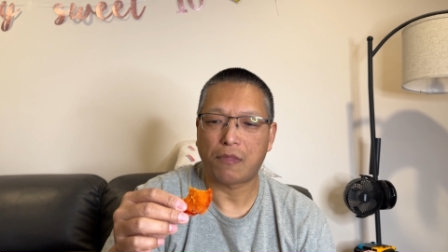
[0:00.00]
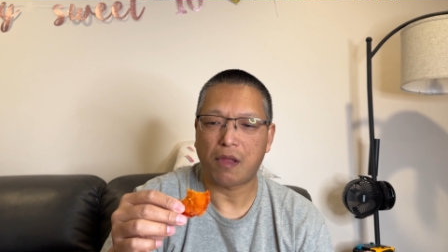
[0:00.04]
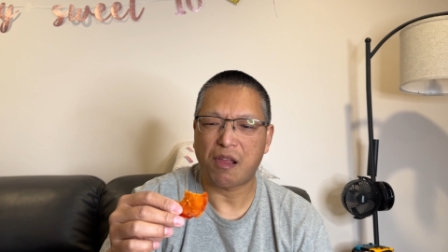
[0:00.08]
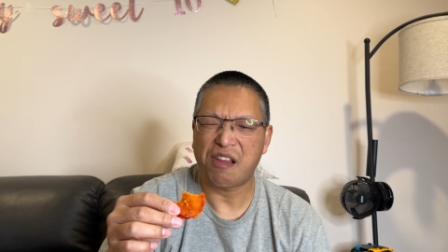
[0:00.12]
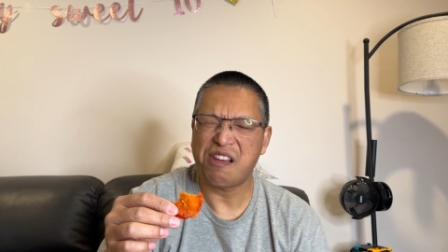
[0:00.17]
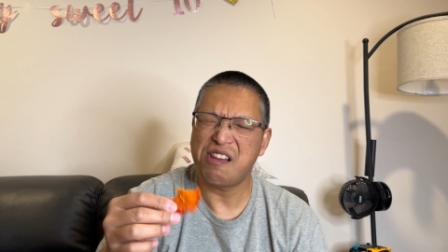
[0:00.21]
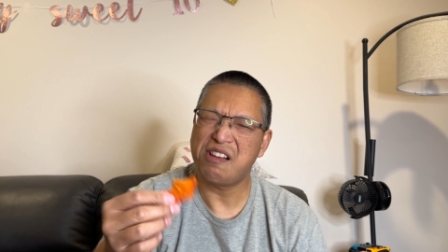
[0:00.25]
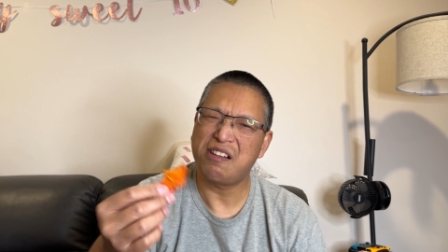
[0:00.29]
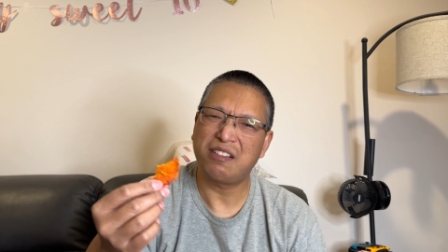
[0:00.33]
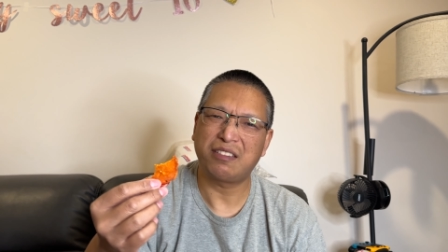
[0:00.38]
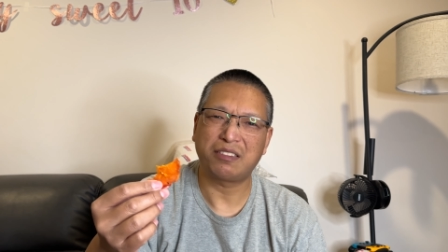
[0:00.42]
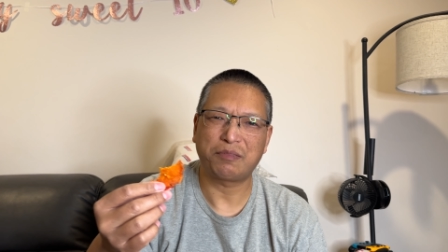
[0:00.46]

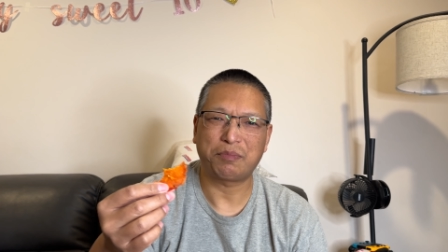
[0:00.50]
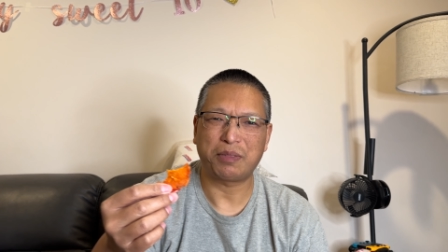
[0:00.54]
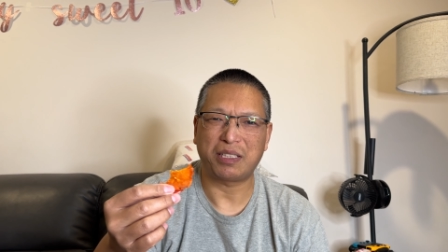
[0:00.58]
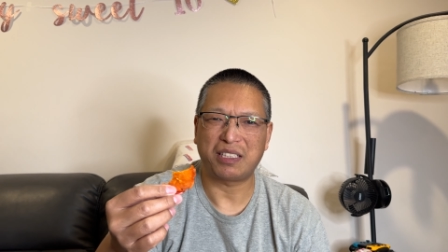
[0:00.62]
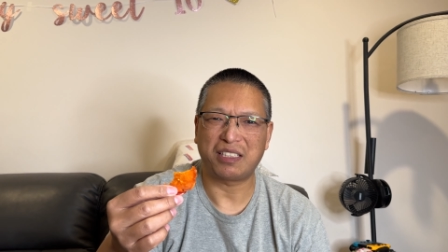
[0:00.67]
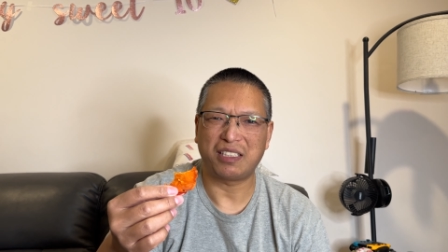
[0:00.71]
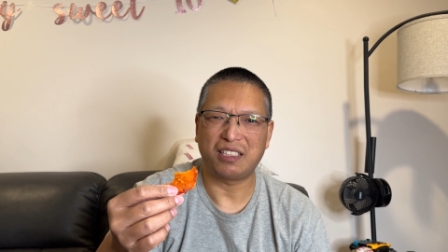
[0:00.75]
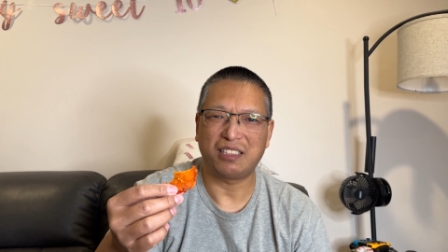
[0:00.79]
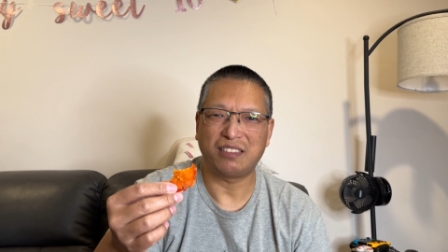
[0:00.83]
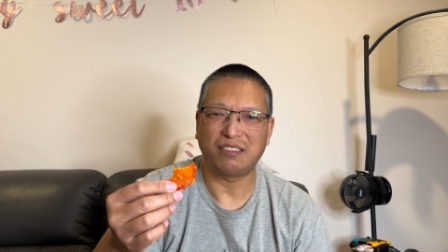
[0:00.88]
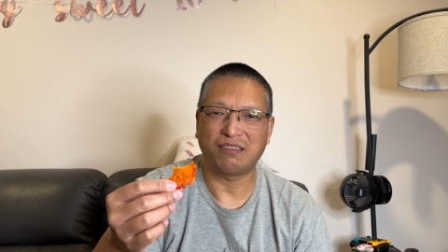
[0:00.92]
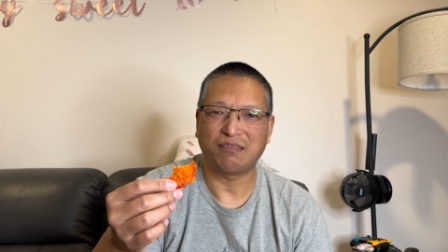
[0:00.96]
Yeah, that's about
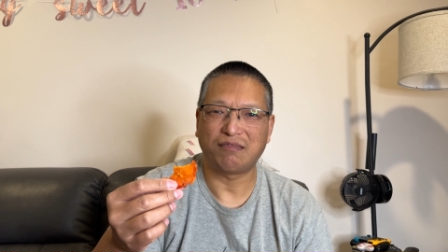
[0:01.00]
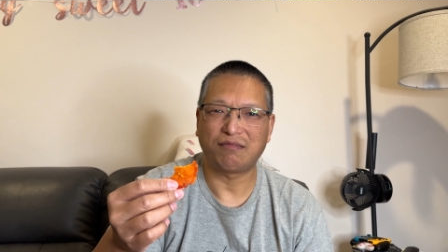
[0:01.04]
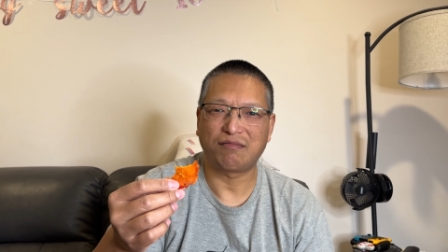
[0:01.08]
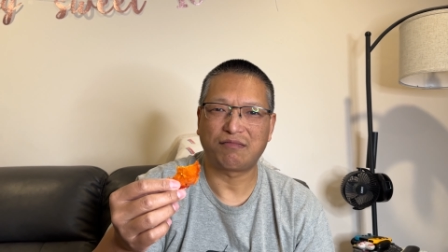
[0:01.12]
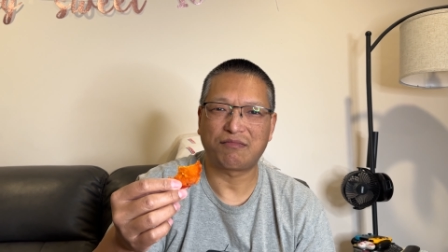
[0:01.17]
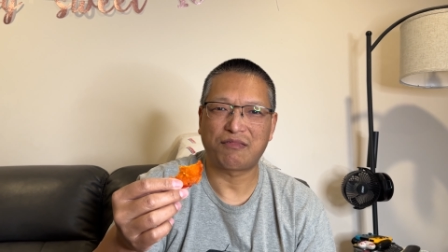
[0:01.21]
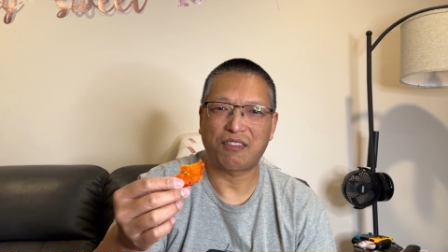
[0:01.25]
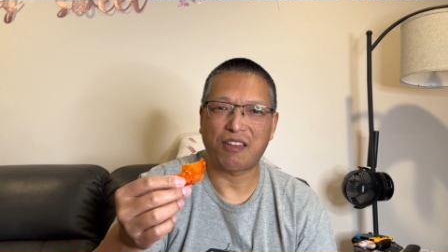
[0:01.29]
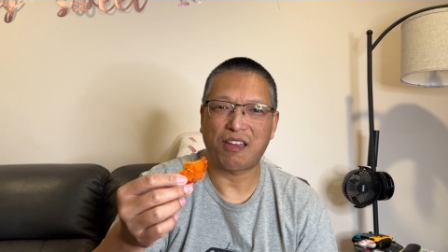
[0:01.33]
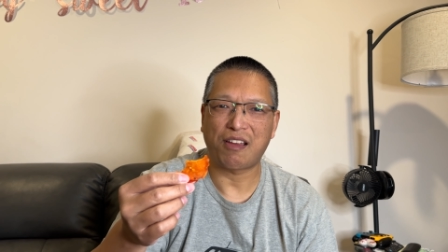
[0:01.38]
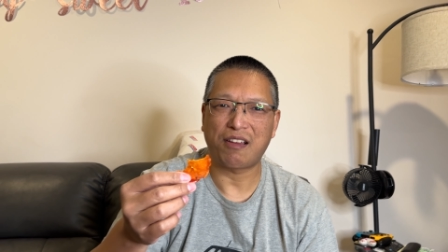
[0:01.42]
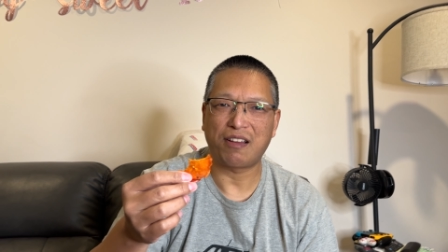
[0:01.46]
it.
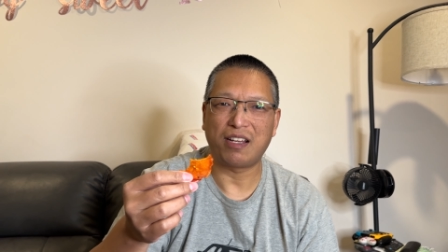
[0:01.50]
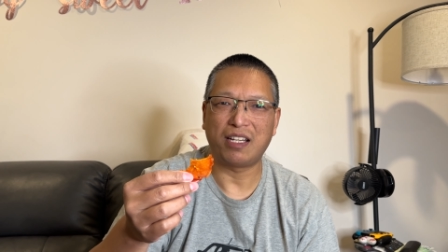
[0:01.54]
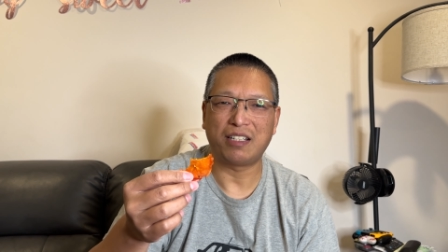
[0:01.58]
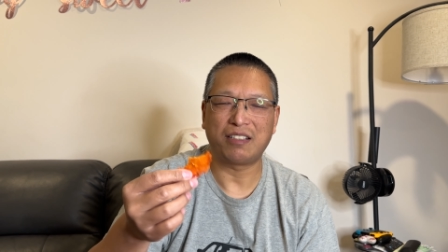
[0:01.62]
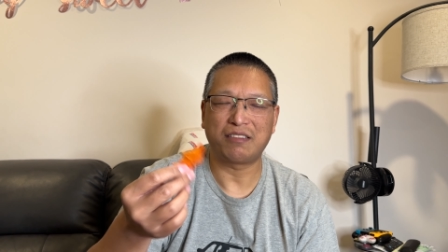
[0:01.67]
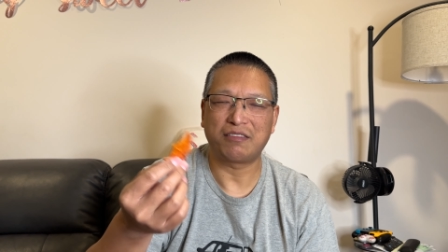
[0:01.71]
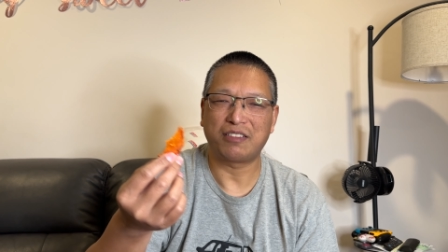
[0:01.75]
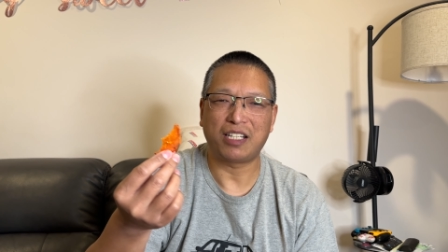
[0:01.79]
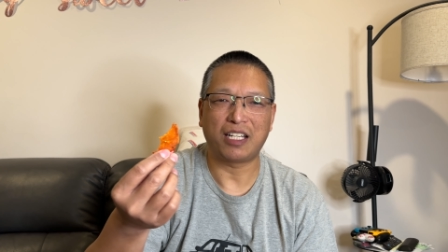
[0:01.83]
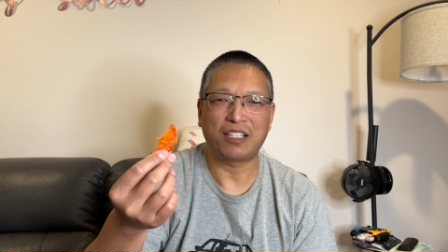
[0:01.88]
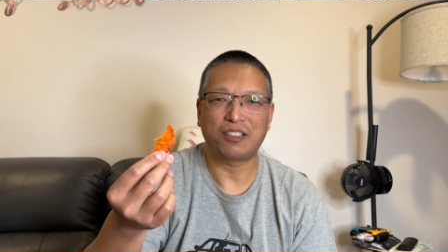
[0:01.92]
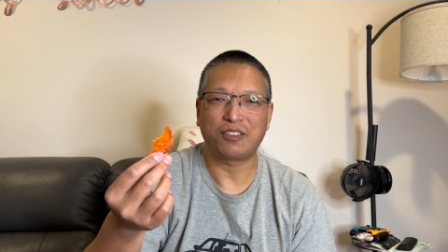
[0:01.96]
I
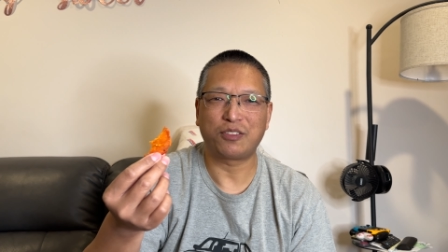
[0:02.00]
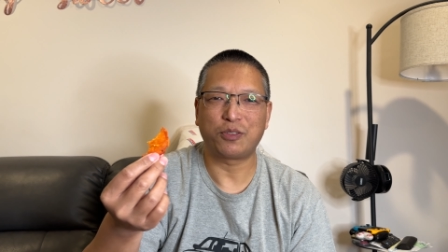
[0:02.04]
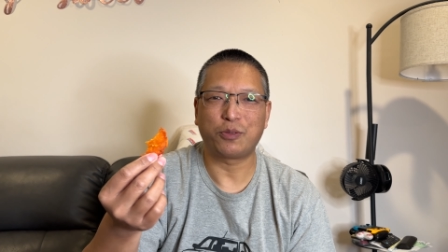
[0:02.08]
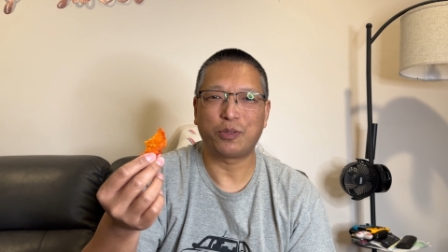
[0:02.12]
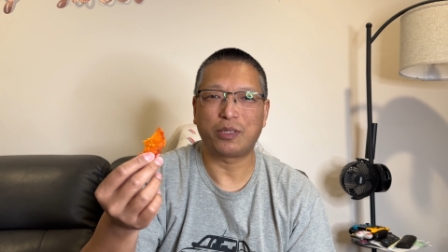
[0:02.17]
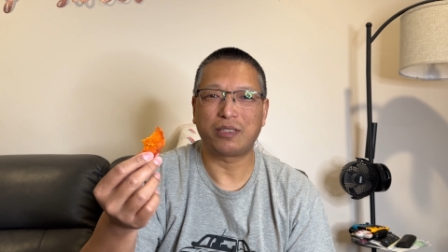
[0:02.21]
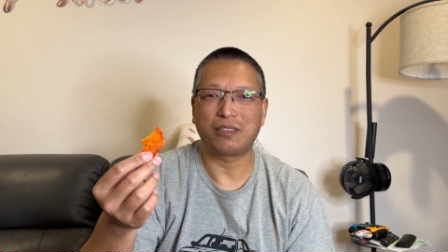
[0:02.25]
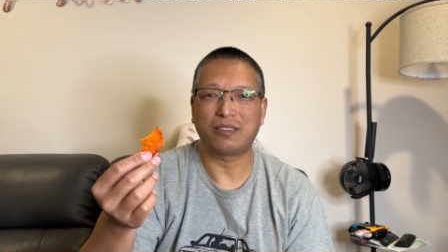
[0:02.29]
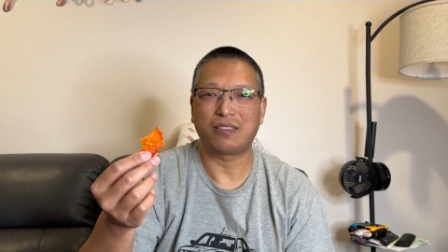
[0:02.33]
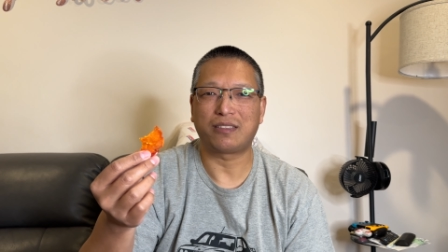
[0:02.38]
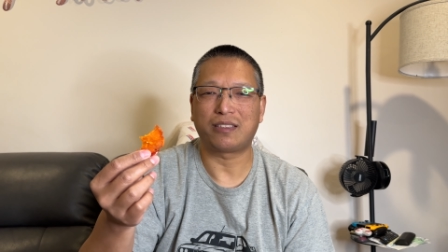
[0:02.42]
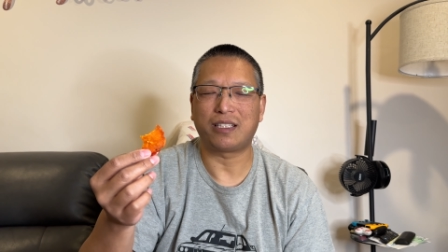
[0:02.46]
don't, I don't know what
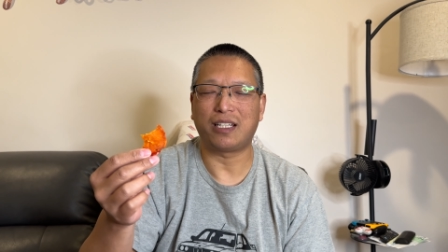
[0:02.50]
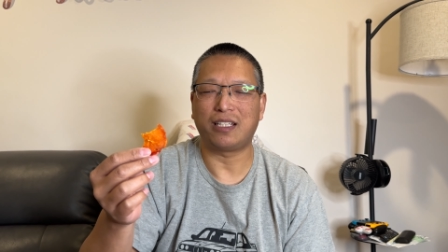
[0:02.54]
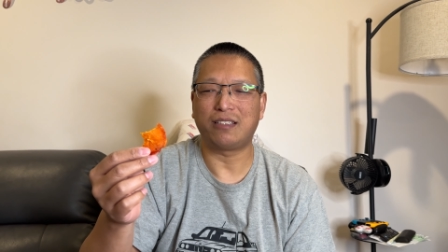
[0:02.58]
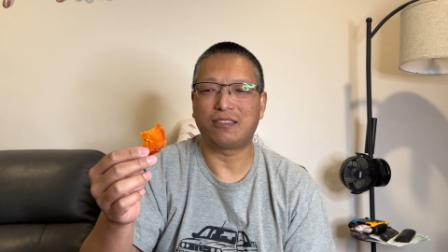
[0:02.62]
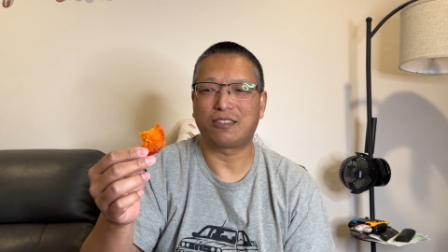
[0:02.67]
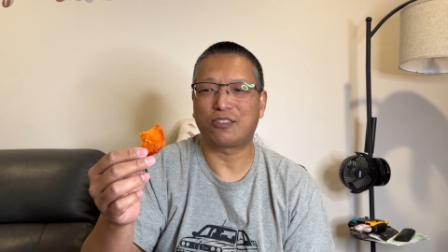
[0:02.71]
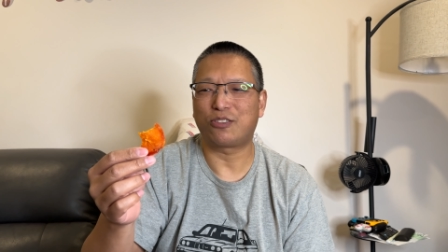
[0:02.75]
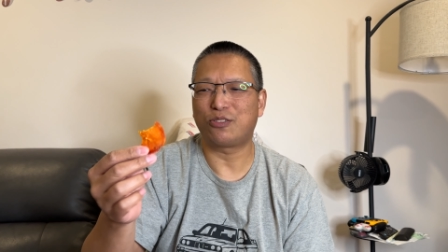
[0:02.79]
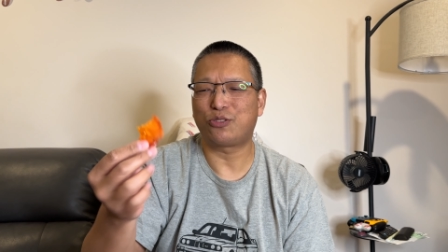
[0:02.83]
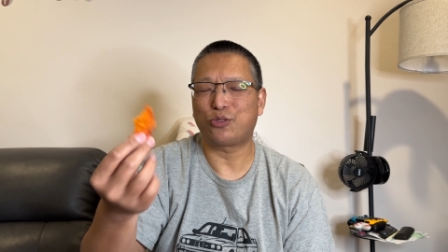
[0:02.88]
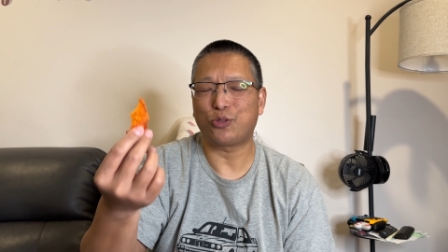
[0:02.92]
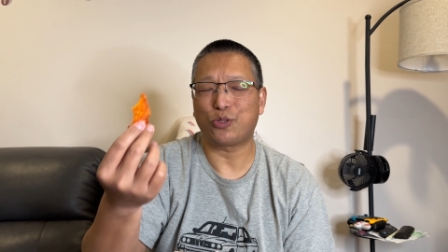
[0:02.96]
else to say. It's a
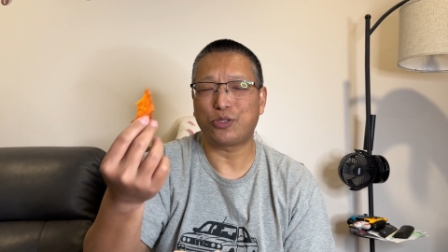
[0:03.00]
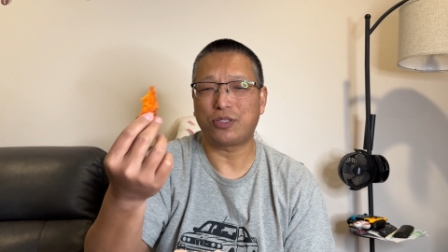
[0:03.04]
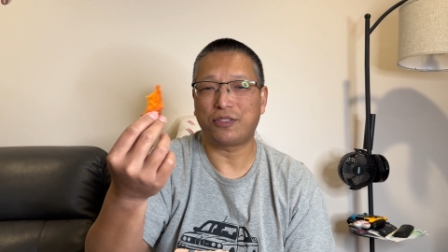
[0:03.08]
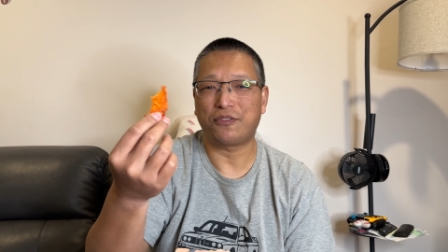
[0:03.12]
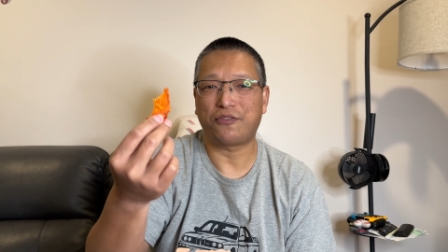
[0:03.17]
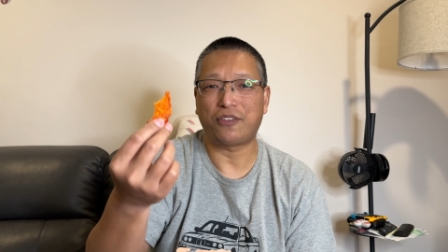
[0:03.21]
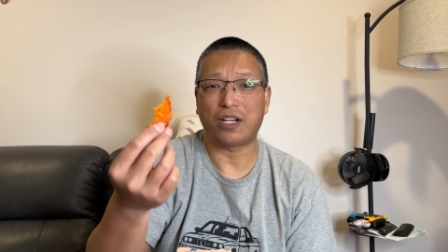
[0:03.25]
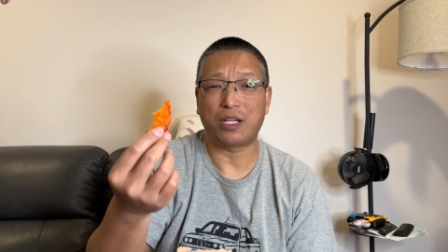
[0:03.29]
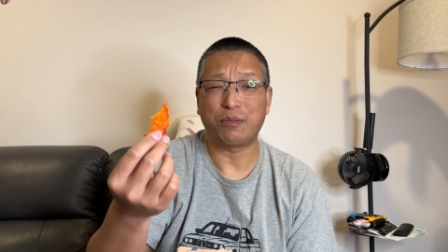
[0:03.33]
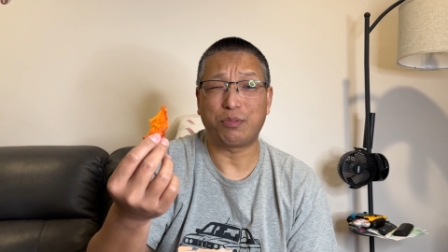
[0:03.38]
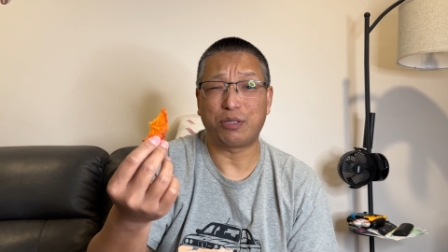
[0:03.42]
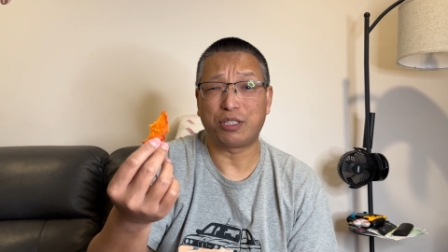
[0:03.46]
good source of
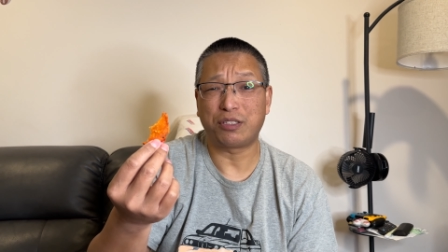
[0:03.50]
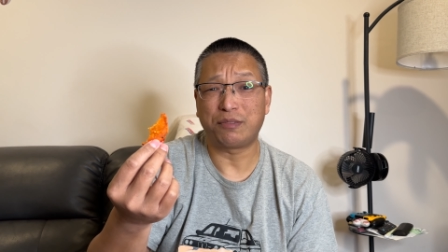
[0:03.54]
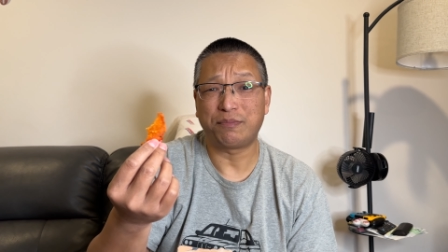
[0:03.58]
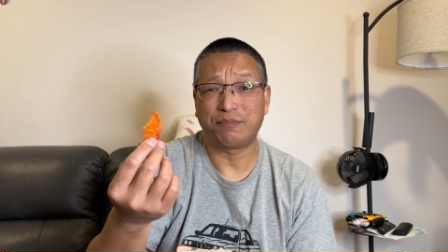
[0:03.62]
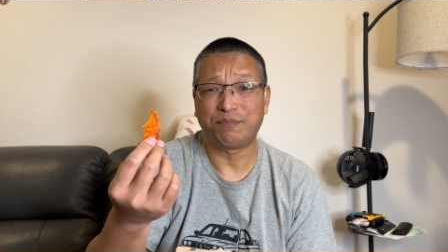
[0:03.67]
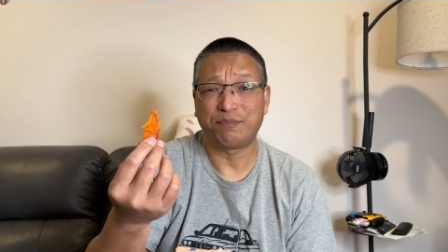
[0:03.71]
fiber.